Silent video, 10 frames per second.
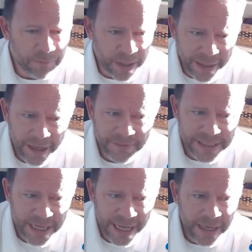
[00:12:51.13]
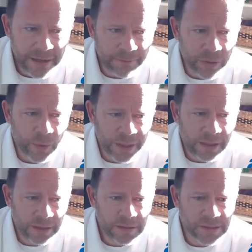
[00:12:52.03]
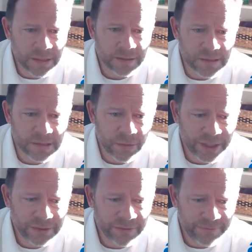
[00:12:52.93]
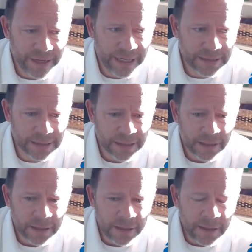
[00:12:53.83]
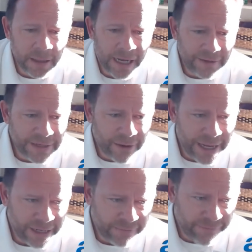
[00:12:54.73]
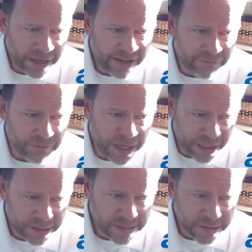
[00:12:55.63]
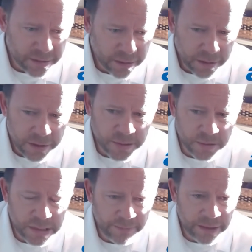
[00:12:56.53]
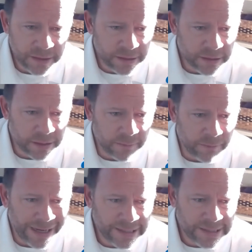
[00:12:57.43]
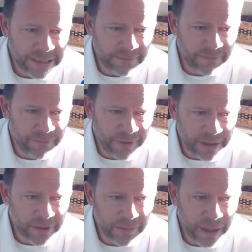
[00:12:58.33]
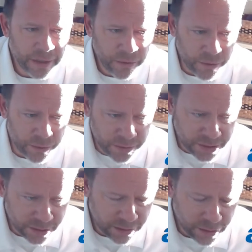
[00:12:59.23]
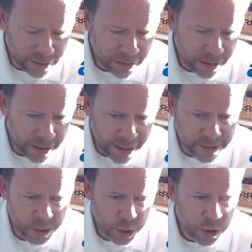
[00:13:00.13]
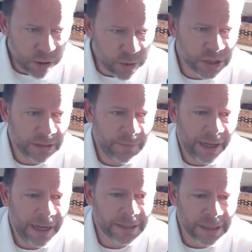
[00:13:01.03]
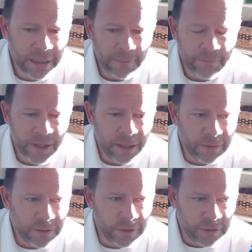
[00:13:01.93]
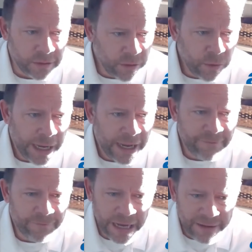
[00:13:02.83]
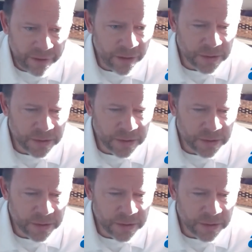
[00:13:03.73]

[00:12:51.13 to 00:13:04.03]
but I have 10 employees that this is going to affect, I've now added 5 minutes. So something that might seem very minute has a huge impact, and you add 5 of